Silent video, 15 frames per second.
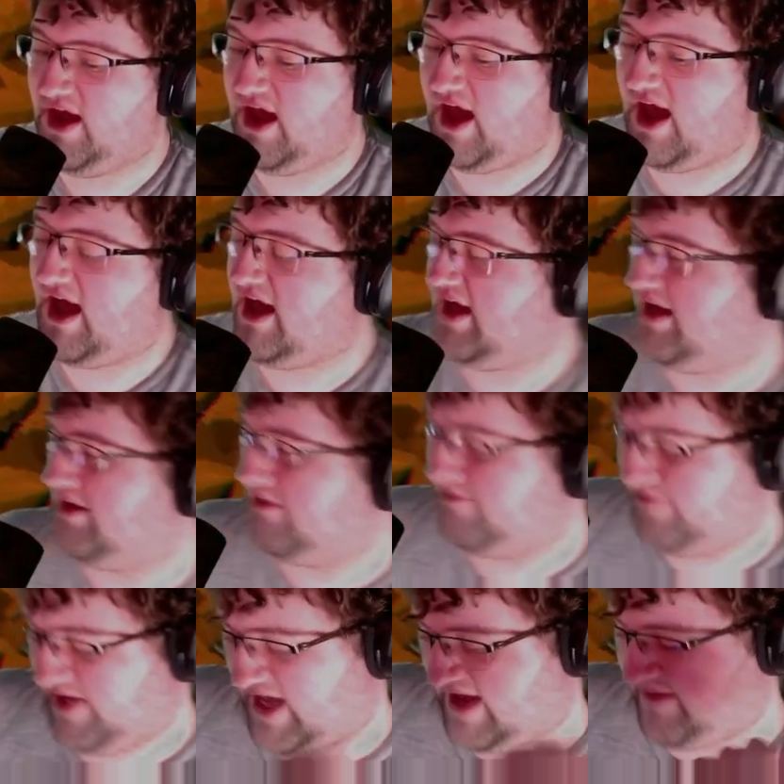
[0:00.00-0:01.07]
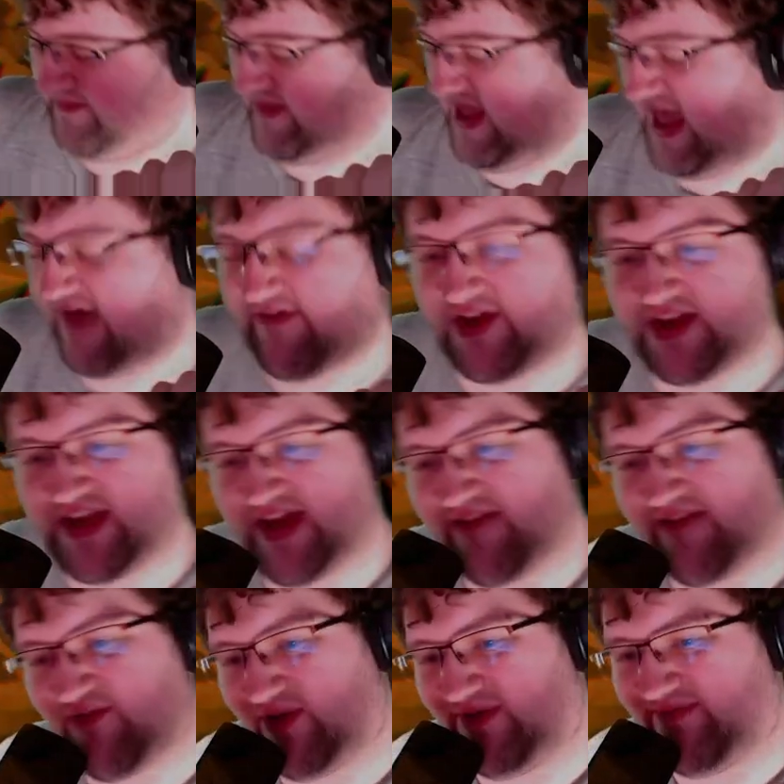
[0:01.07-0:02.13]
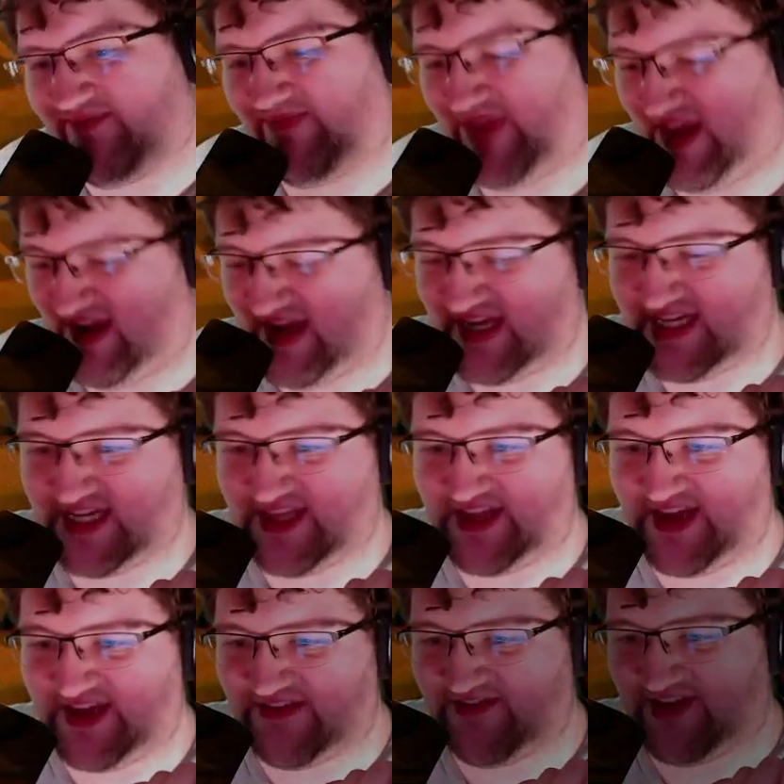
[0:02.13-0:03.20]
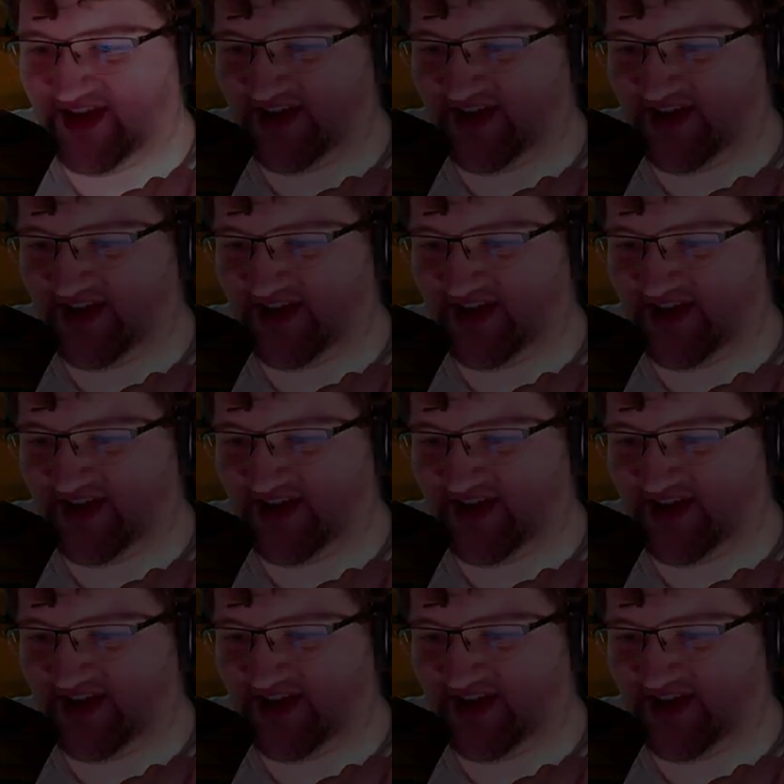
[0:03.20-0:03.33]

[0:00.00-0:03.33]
But yeah, have a good day, everyone. I'll catch you in the next video.